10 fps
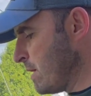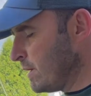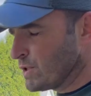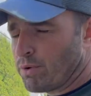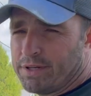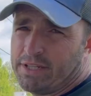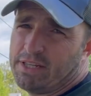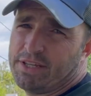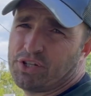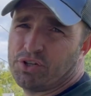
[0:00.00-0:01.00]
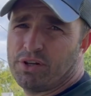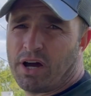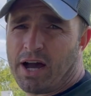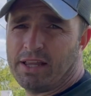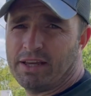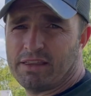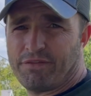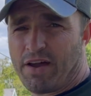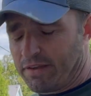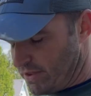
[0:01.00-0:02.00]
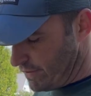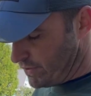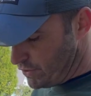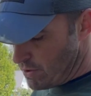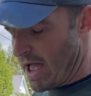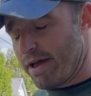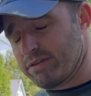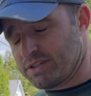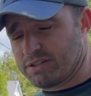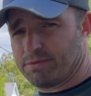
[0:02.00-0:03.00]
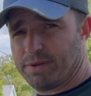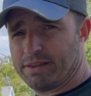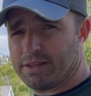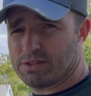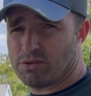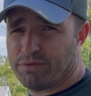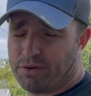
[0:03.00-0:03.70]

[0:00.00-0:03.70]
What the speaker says: So ideally, this should highlight the fact that if you do have a system like this, or if you're